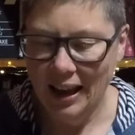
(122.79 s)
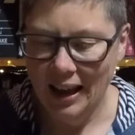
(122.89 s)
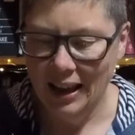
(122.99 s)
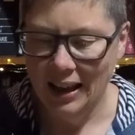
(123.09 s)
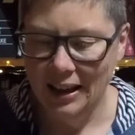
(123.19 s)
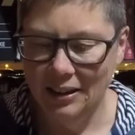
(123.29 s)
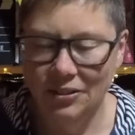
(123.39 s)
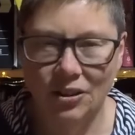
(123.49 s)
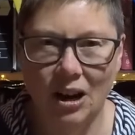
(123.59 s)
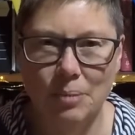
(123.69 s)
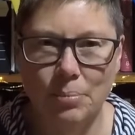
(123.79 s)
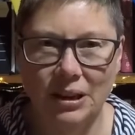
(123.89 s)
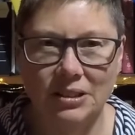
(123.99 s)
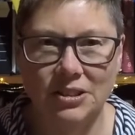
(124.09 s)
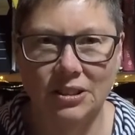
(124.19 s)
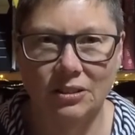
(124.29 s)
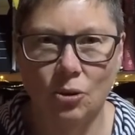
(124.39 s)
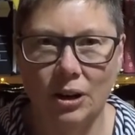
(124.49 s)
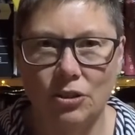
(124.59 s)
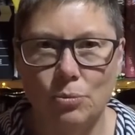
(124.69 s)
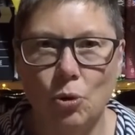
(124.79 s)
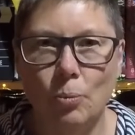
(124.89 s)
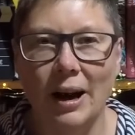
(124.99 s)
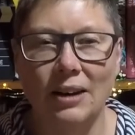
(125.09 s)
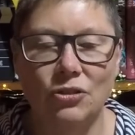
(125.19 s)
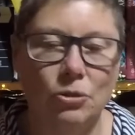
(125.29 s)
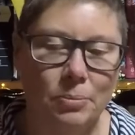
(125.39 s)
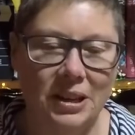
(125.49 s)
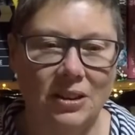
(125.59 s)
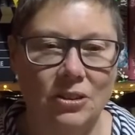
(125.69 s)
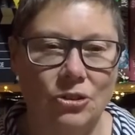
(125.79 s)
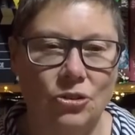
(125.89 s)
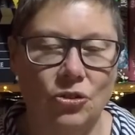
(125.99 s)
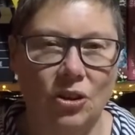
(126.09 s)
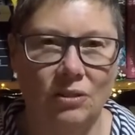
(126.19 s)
And I picked quite a small parcel because